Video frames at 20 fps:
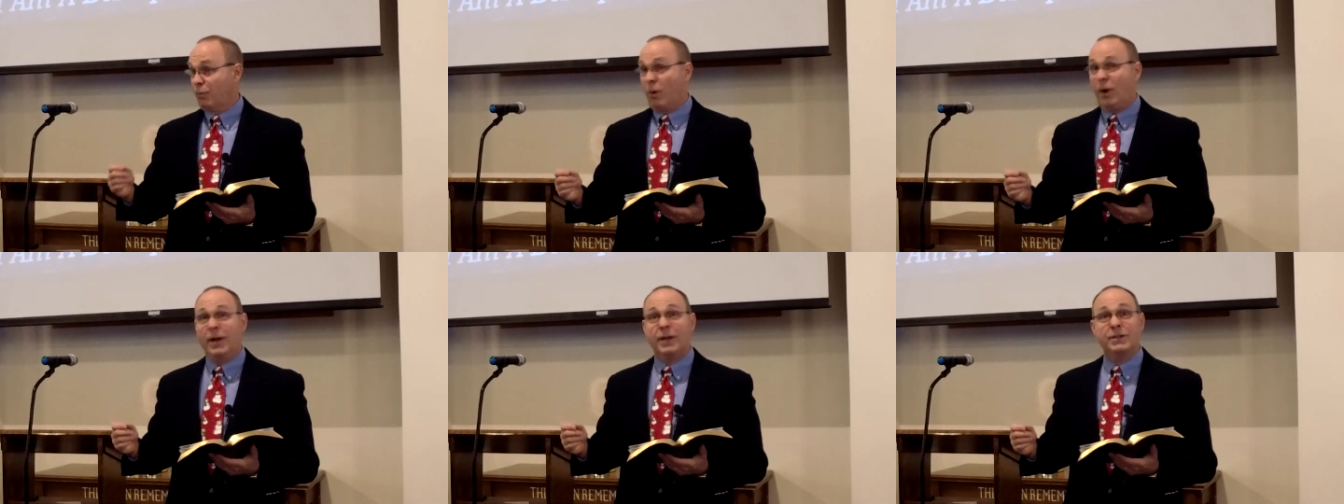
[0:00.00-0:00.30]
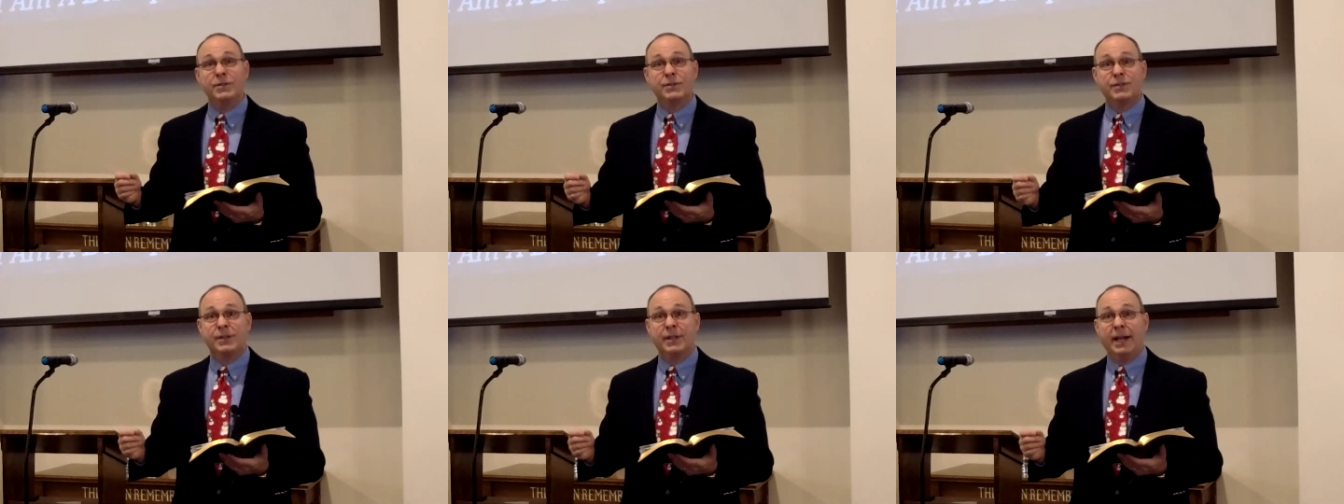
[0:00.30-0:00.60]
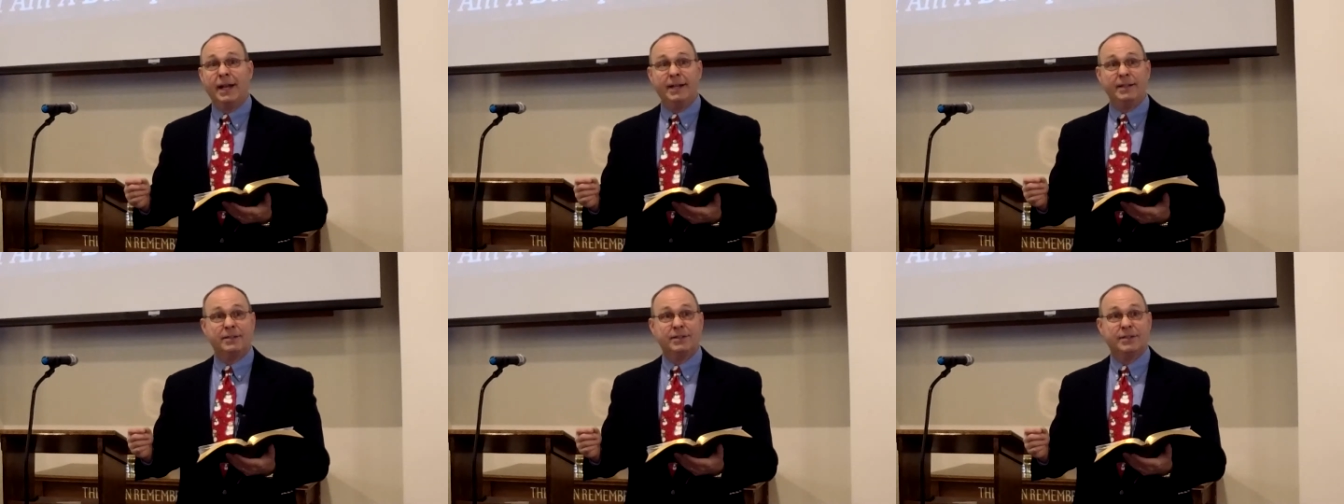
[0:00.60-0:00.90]
was
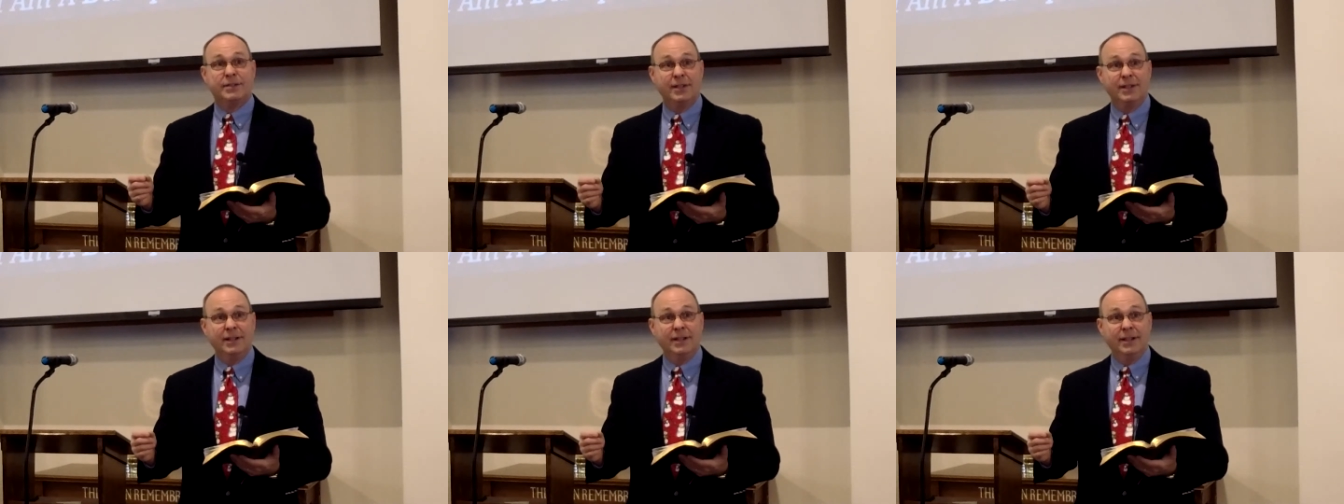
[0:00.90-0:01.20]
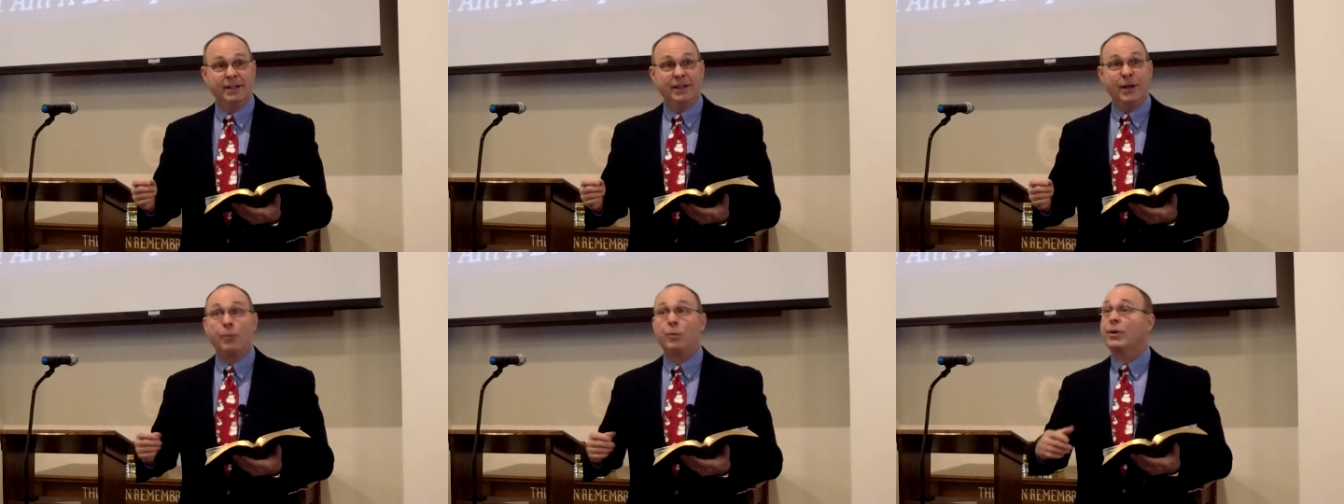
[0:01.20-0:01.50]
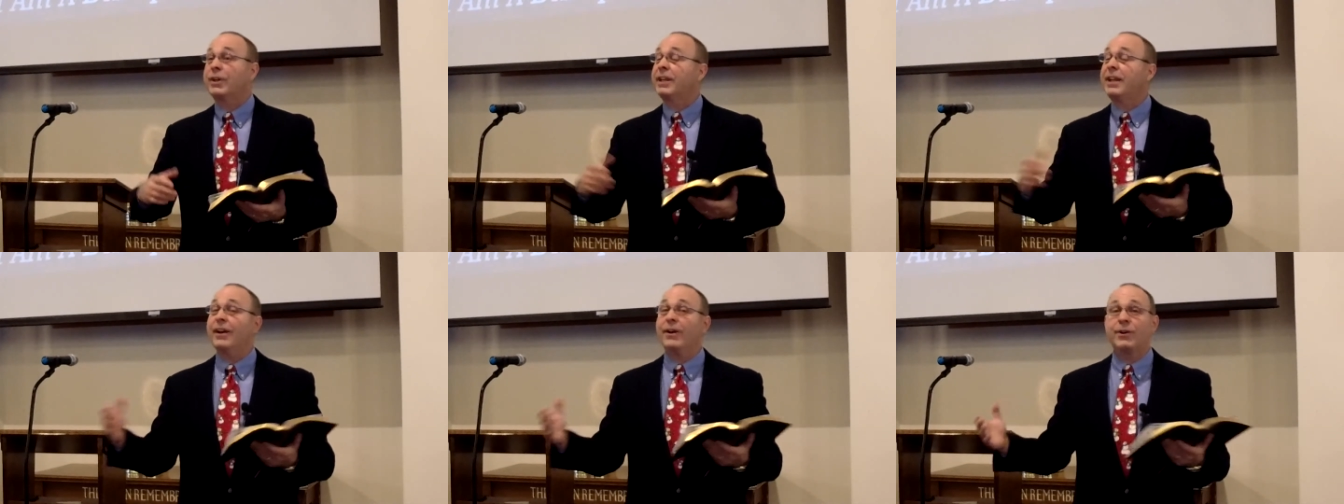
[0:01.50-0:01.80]
that
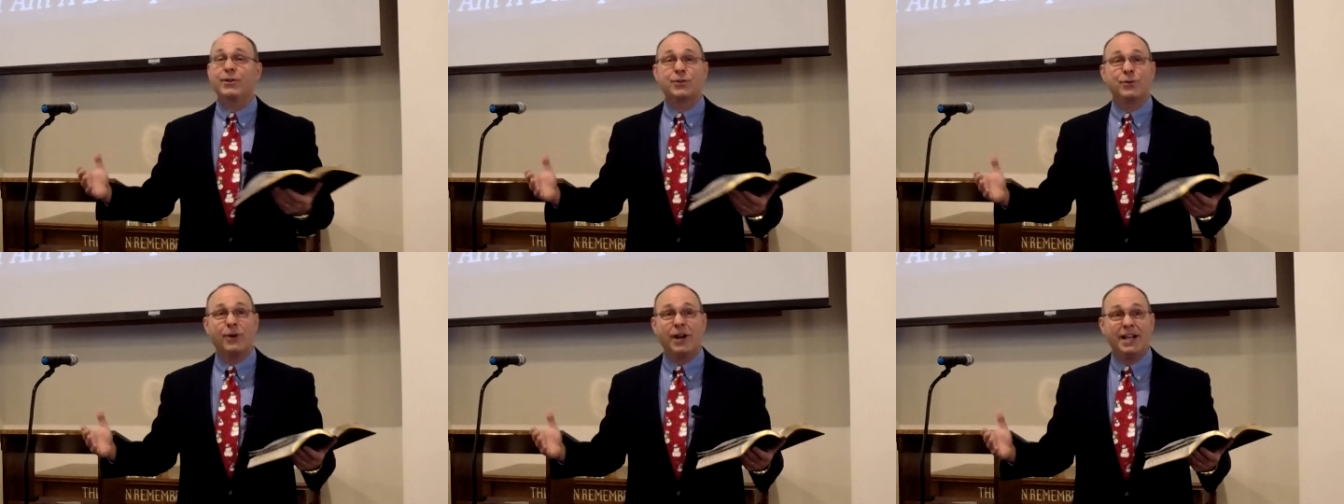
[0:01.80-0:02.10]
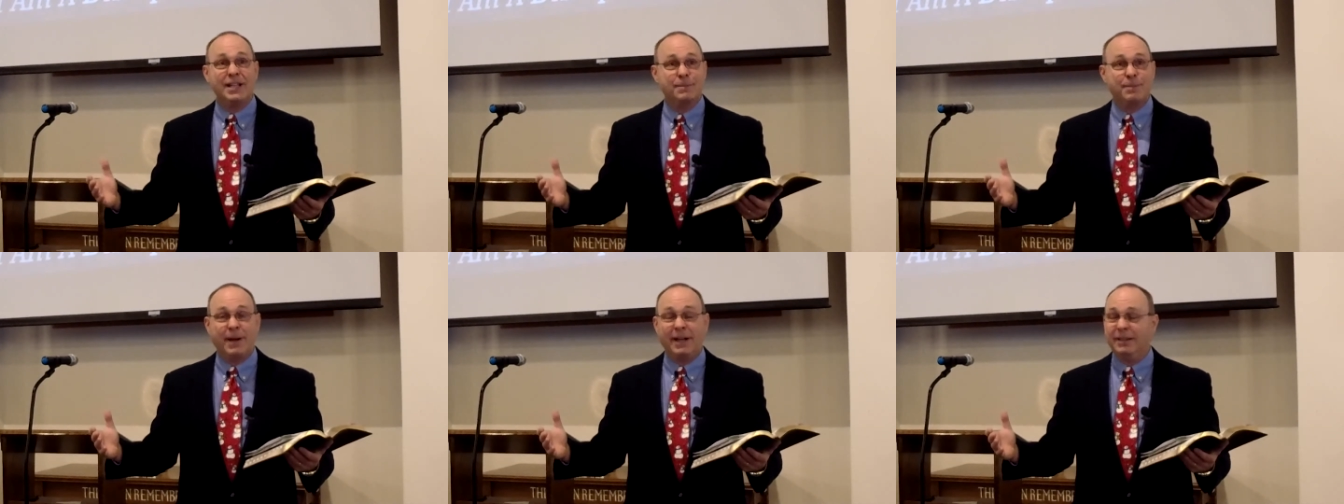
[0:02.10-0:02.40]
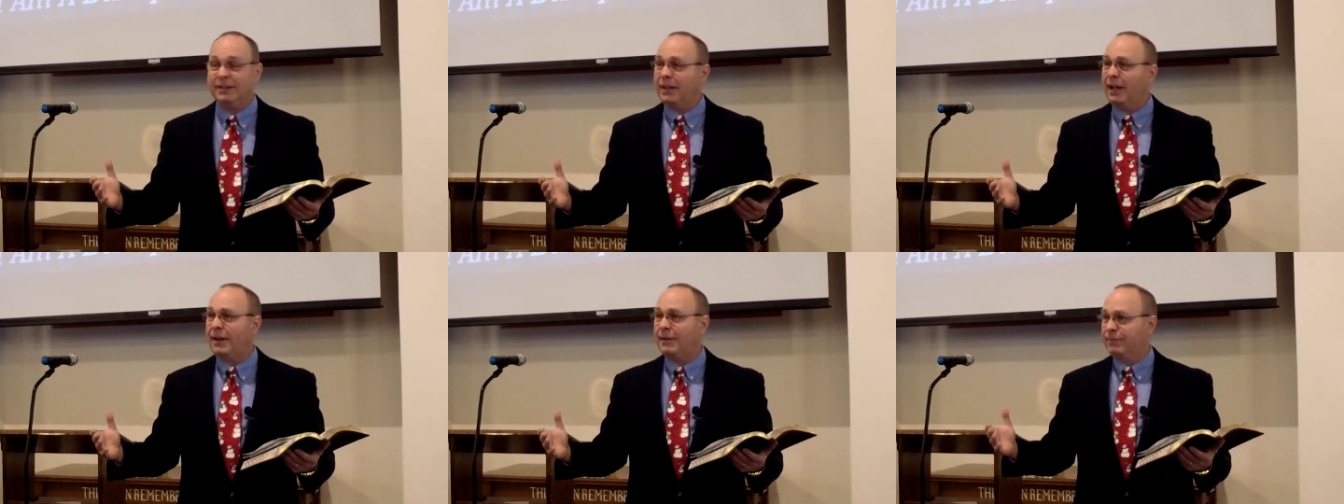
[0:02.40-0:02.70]
we're characterized by
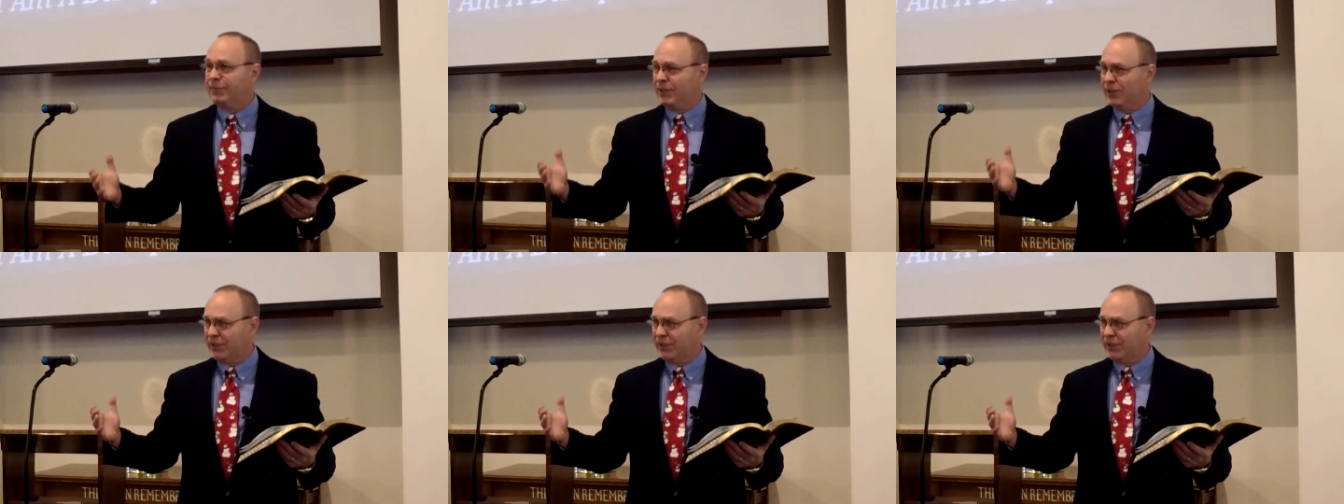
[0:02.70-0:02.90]
love.